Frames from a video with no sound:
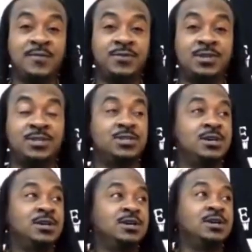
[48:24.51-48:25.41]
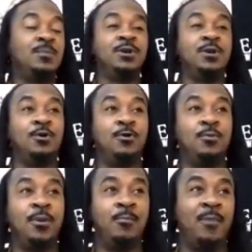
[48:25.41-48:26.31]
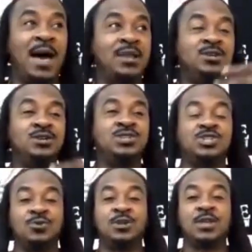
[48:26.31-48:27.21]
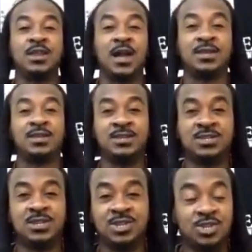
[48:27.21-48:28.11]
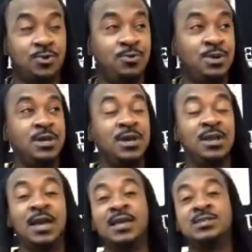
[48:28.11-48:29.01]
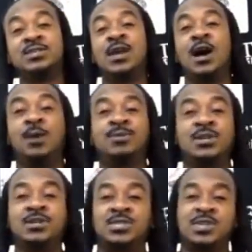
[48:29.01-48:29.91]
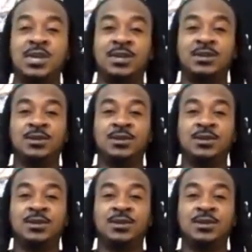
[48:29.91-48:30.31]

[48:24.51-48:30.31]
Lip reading: for this coming on my little show, the K-Dot Kensei show. And like I said, I'm Kensei.